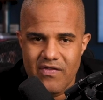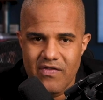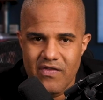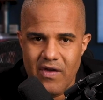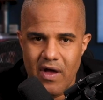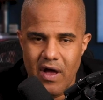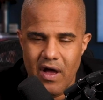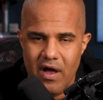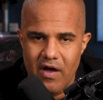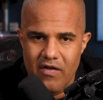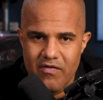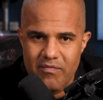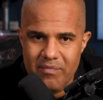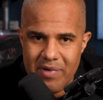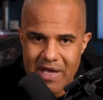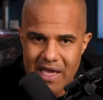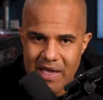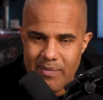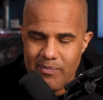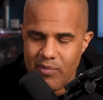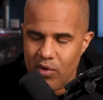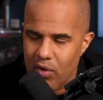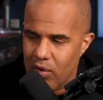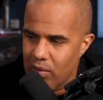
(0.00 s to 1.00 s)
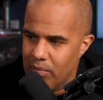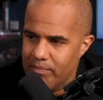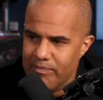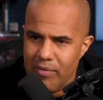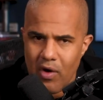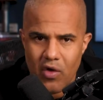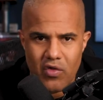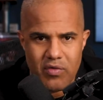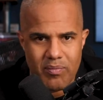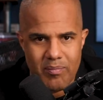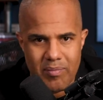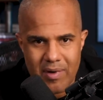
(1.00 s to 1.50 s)
of people,
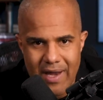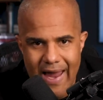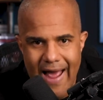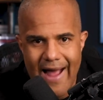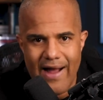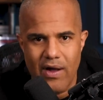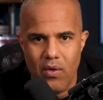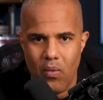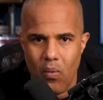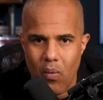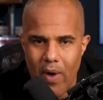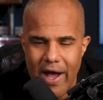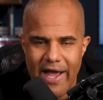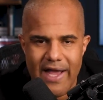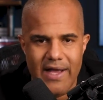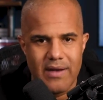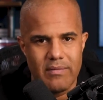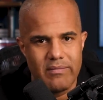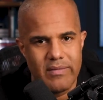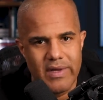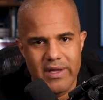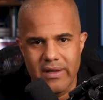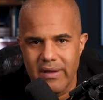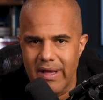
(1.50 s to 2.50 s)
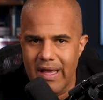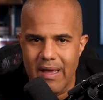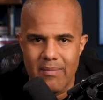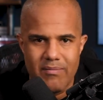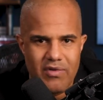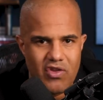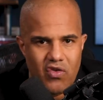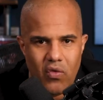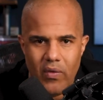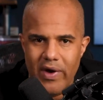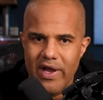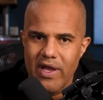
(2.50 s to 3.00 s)
both black, white, in
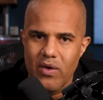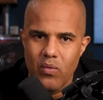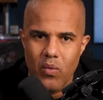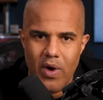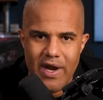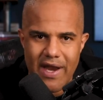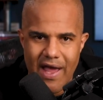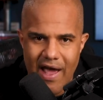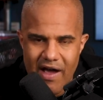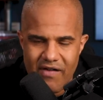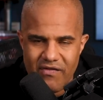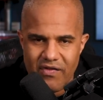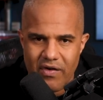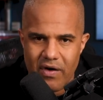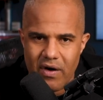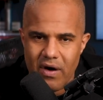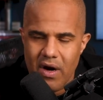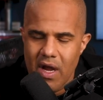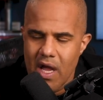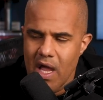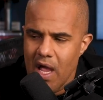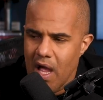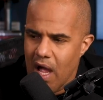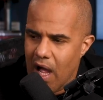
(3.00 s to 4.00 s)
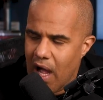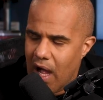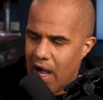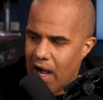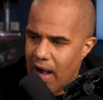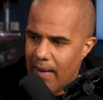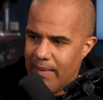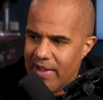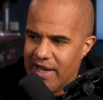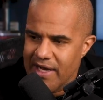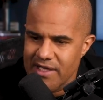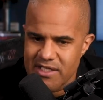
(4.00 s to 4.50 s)
between, whatever.
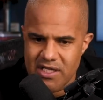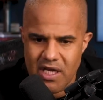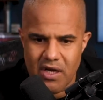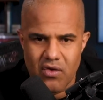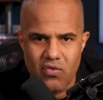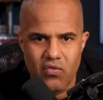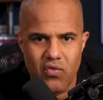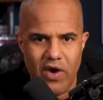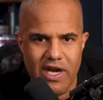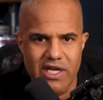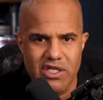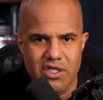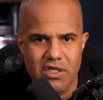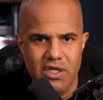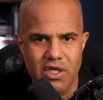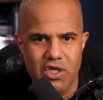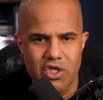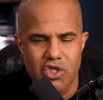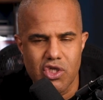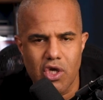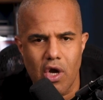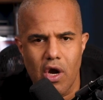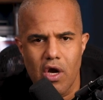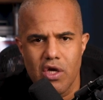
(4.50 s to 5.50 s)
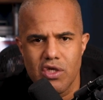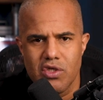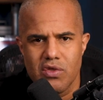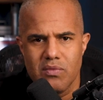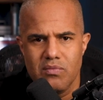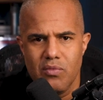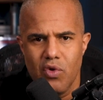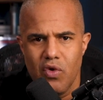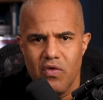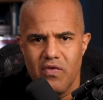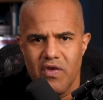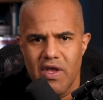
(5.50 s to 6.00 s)
It is a racially
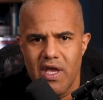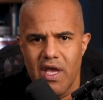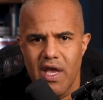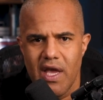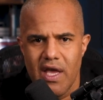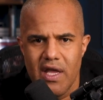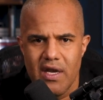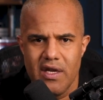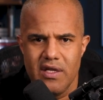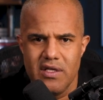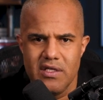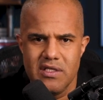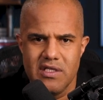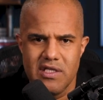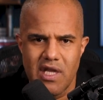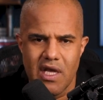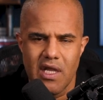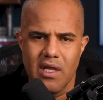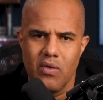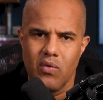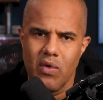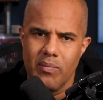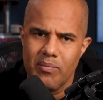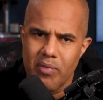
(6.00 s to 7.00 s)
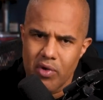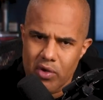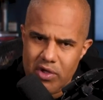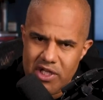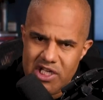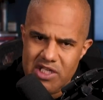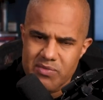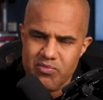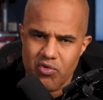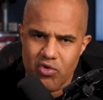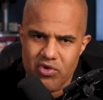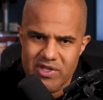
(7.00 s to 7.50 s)
charged movie. It is dealing with
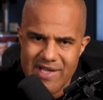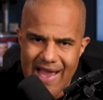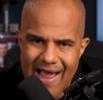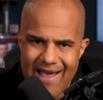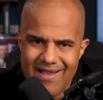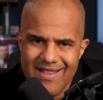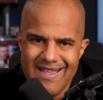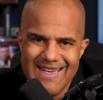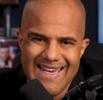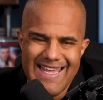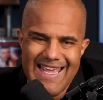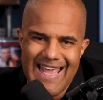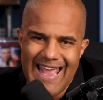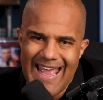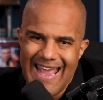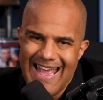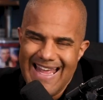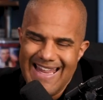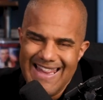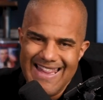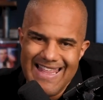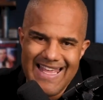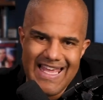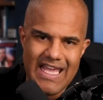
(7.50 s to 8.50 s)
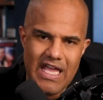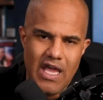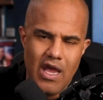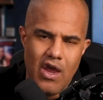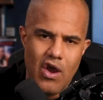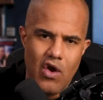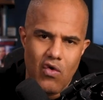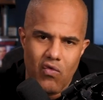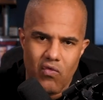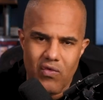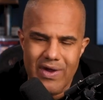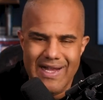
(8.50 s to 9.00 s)
police brutality and the
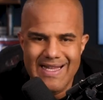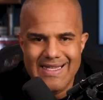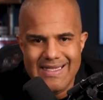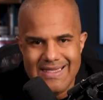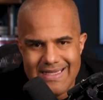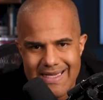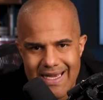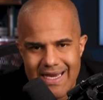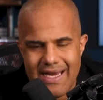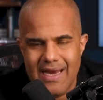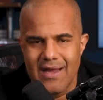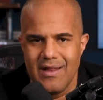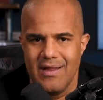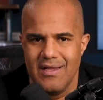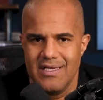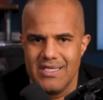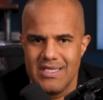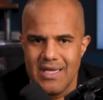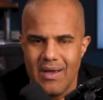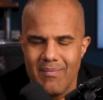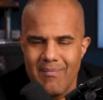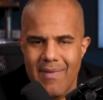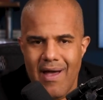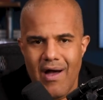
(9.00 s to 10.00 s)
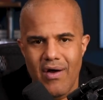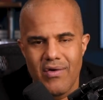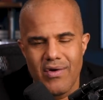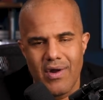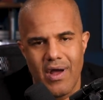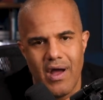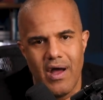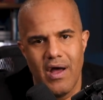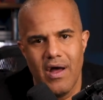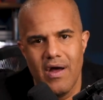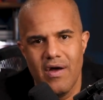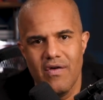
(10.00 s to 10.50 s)
ridiculous
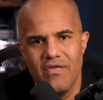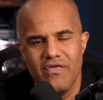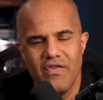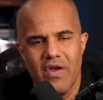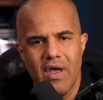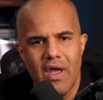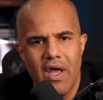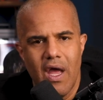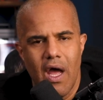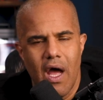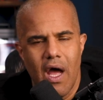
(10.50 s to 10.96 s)
amount of